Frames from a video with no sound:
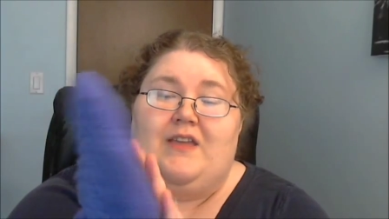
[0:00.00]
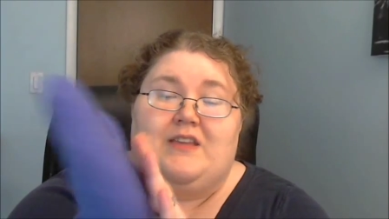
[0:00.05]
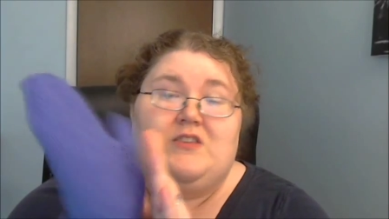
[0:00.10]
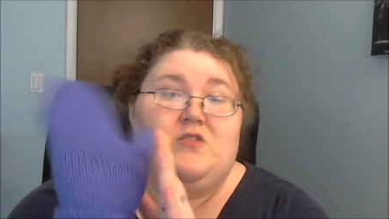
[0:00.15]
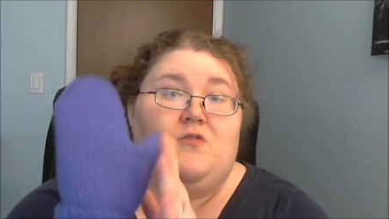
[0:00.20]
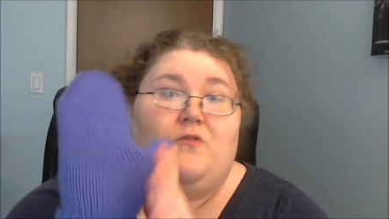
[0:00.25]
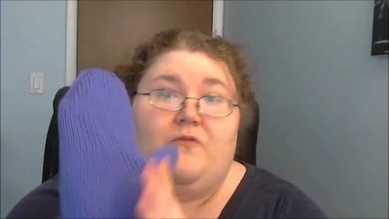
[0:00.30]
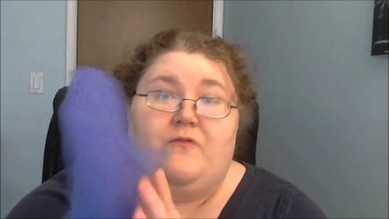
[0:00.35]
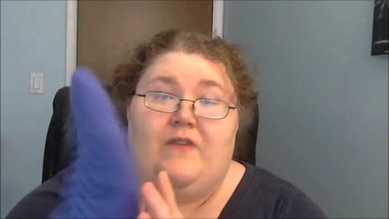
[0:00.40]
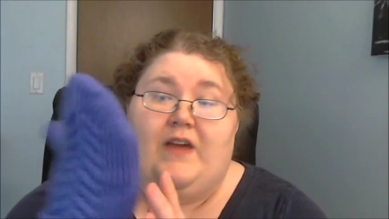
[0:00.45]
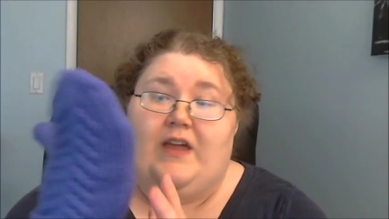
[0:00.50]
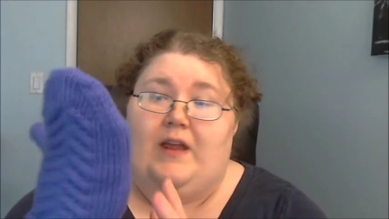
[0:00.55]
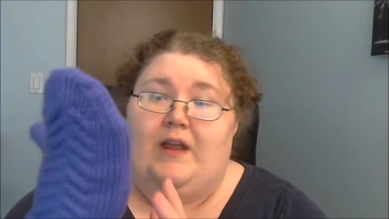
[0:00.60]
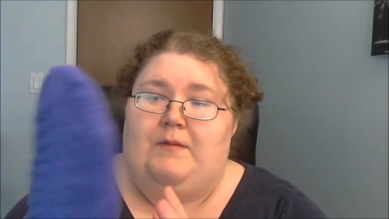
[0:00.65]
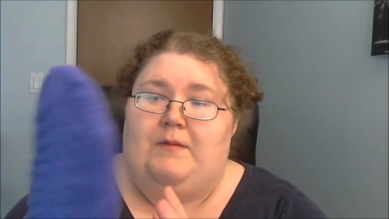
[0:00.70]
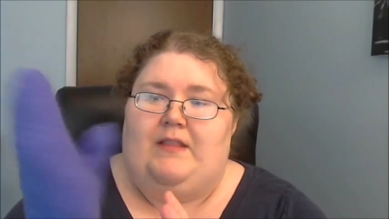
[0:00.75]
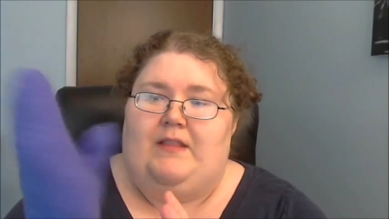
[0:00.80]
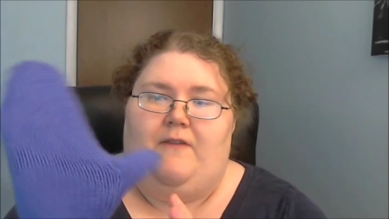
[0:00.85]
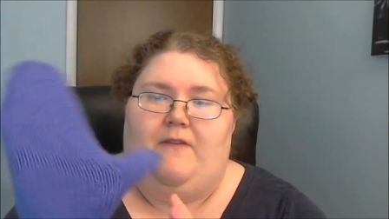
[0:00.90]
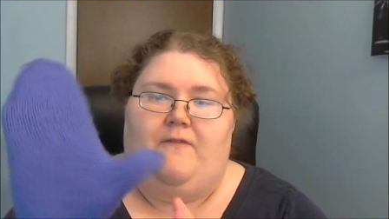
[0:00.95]
do fit. I
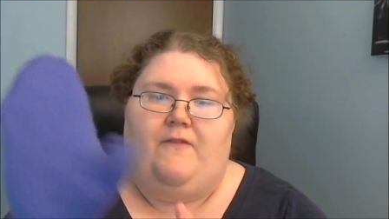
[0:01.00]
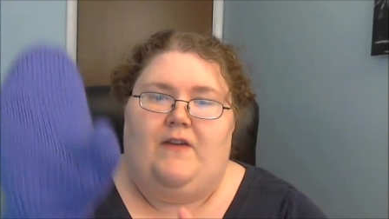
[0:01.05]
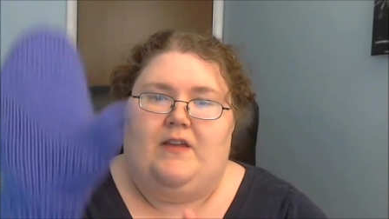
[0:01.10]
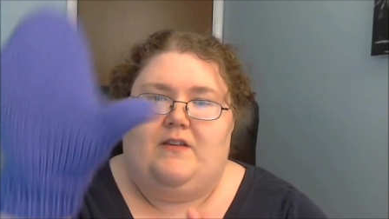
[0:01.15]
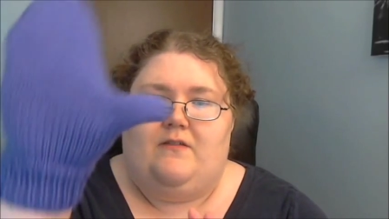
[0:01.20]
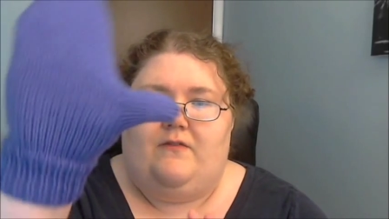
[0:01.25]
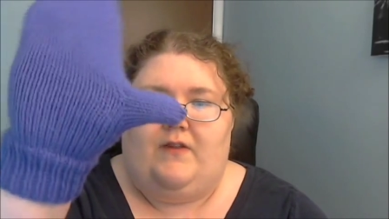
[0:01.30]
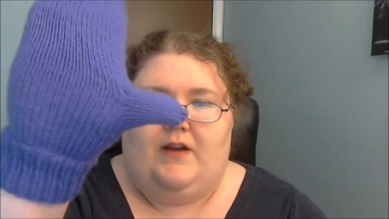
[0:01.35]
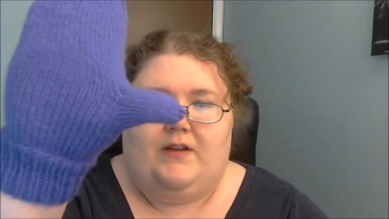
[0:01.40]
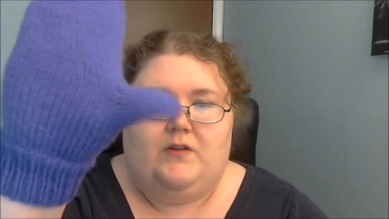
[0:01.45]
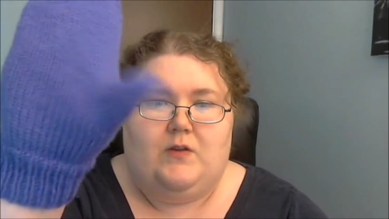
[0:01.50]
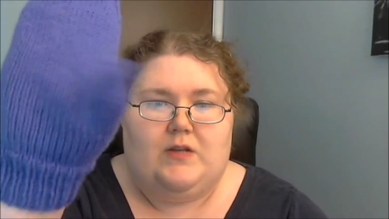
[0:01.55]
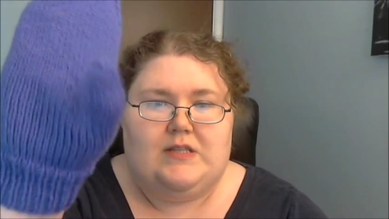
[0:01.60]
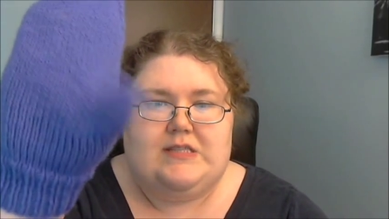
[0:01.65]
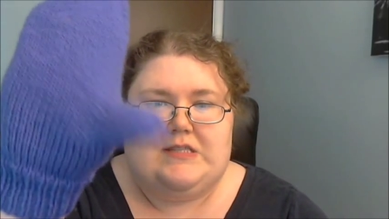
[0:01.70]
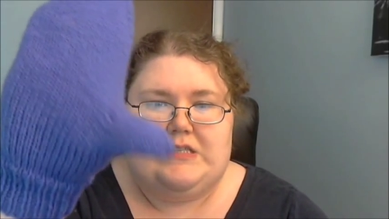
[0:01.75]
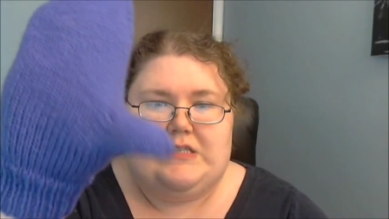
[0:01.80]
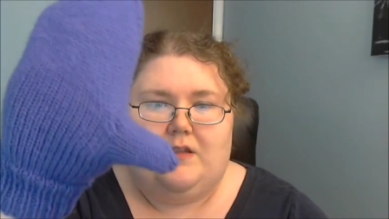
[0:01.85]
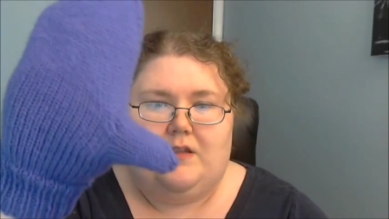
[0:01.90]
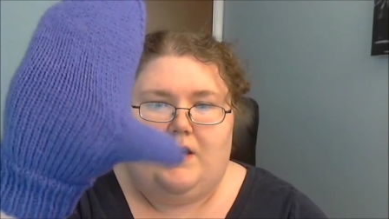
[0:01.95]
mean, they fit fine. You can
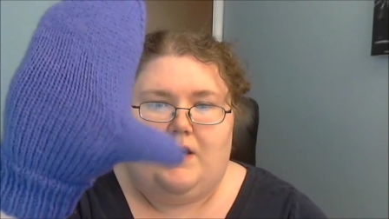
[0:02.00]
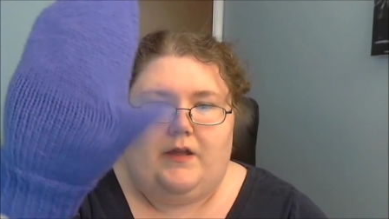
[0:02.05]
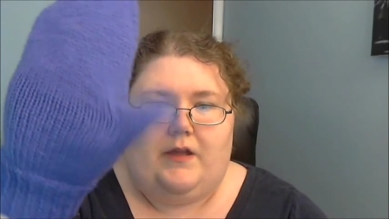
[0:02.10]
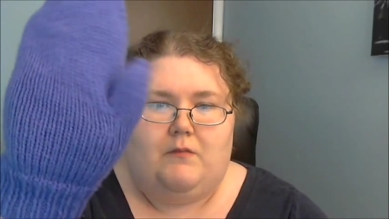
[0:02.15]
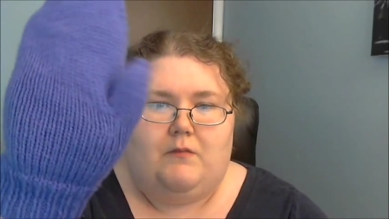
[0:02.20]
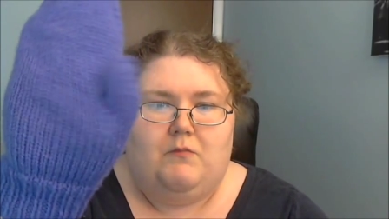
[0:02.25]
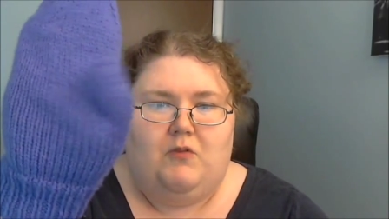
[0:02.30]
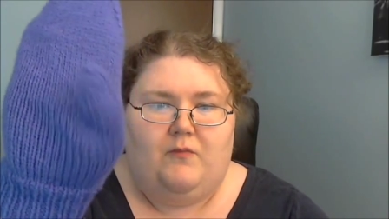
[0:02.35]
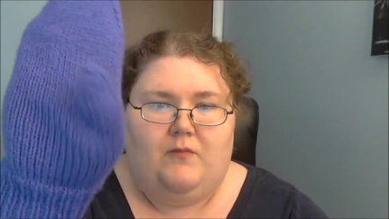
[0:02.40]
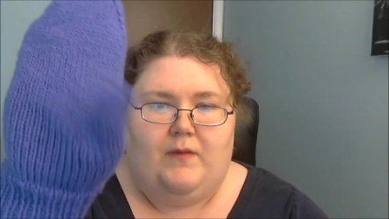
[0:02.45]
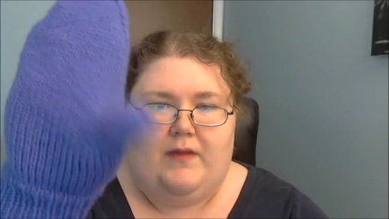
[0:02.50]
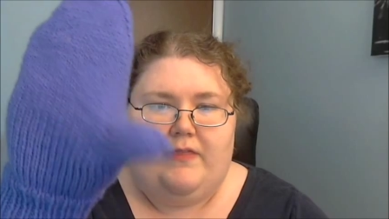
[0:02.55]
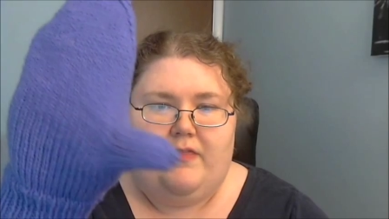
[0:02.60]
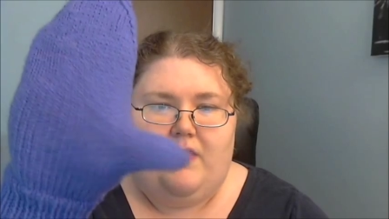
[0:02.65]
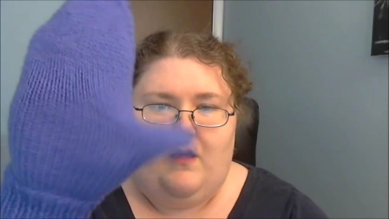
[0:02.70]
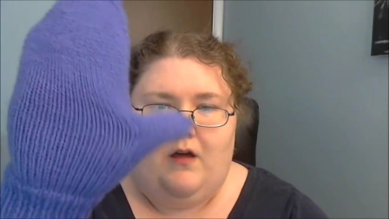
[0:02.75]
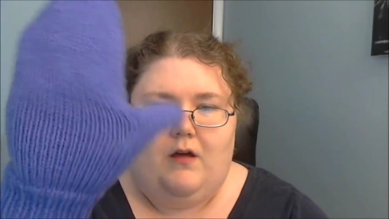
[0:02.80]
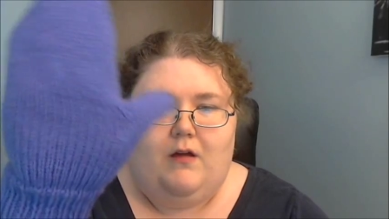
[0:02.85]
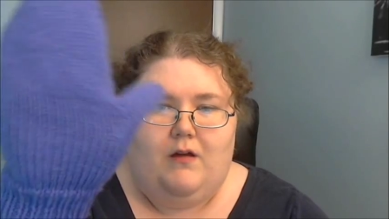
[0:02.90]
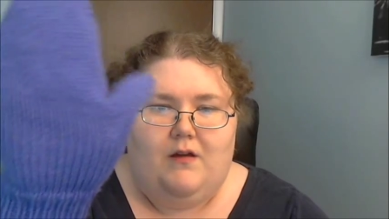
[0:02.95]
see, like, I can move my
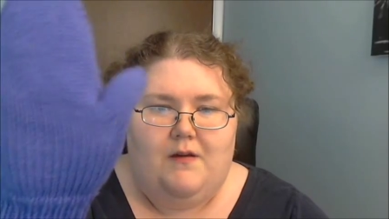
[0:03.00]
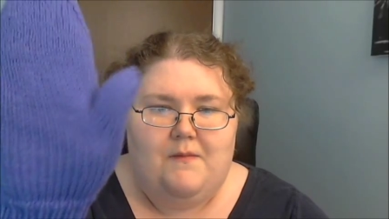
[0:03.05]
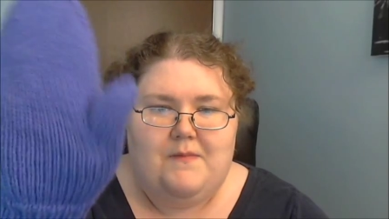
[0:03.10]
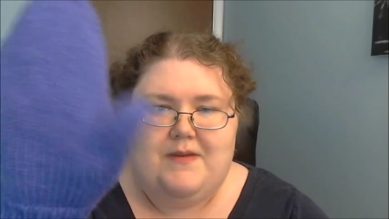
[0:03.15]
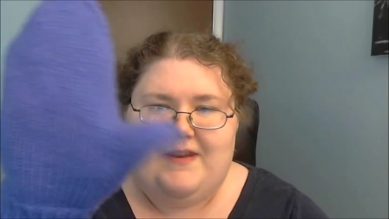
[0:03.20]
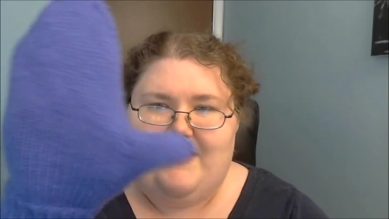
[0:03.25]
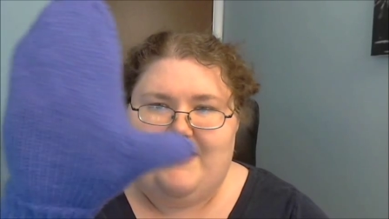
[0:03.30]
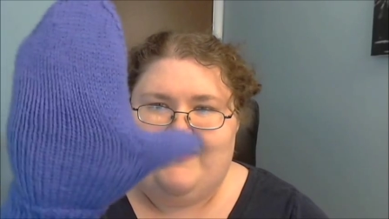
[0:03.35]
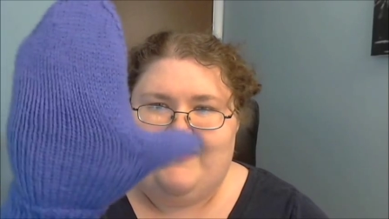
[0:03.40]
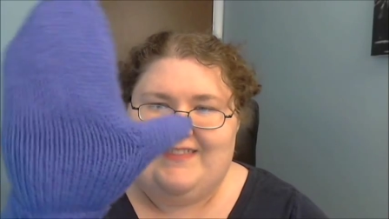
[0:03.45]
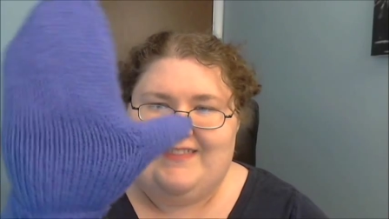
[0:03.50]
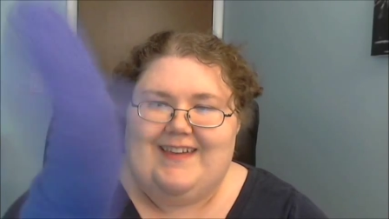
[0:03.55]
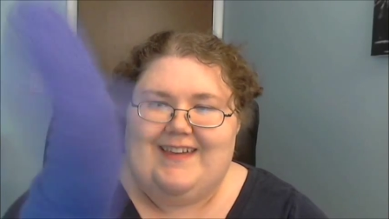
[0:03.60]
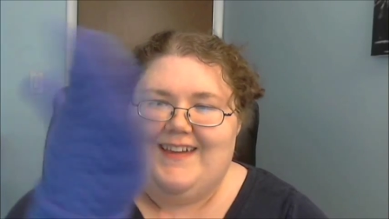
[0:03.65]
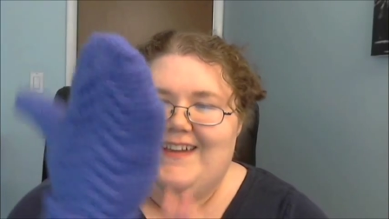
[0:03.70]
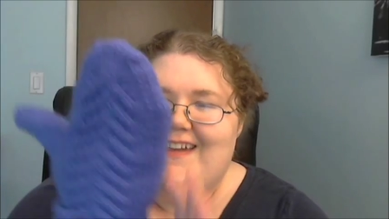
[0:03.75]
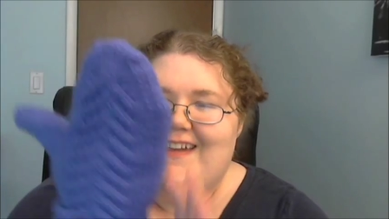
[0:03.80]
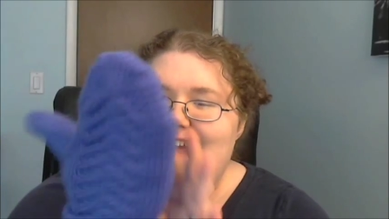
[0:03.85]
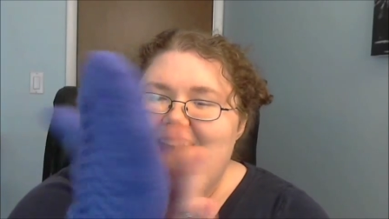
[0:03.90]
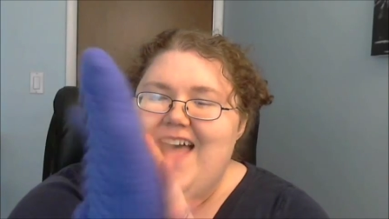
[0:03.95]
thumb and
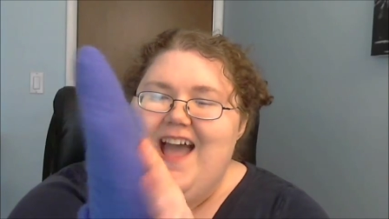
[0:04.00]
everything.